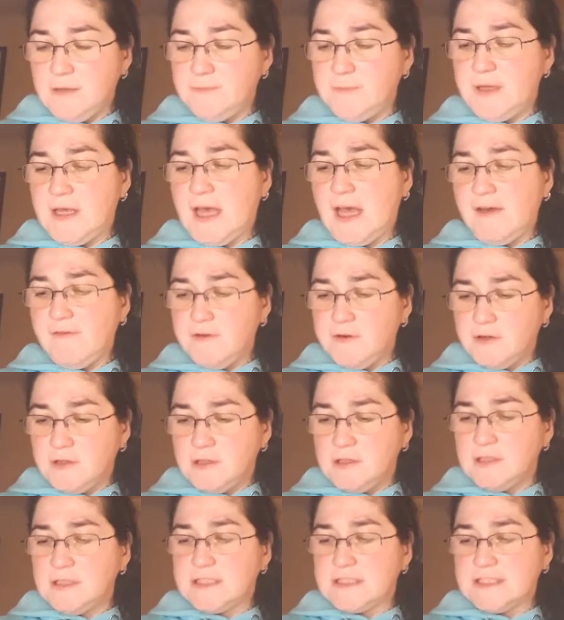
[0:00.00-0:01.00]

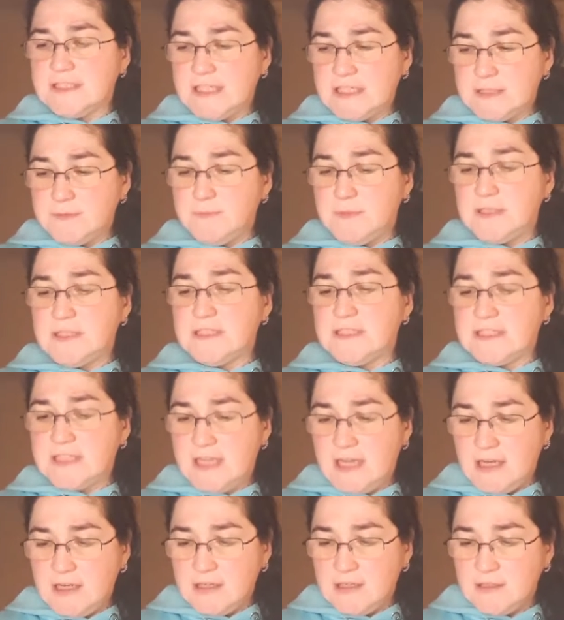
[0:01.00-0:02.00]
behavioral assessment
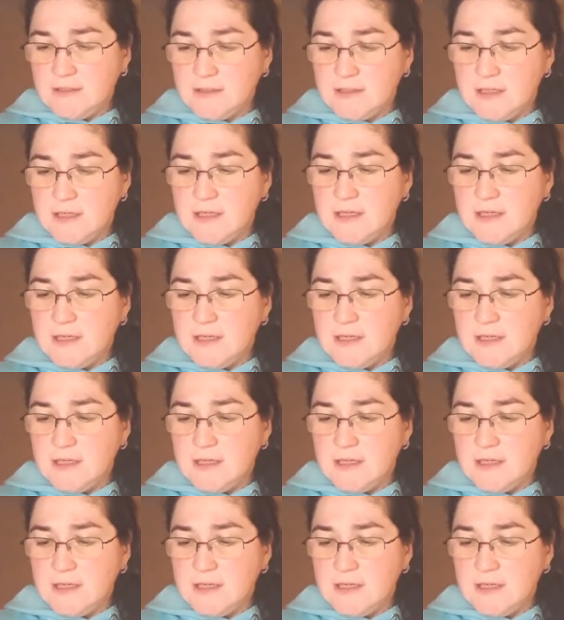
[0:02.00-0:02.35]
scale.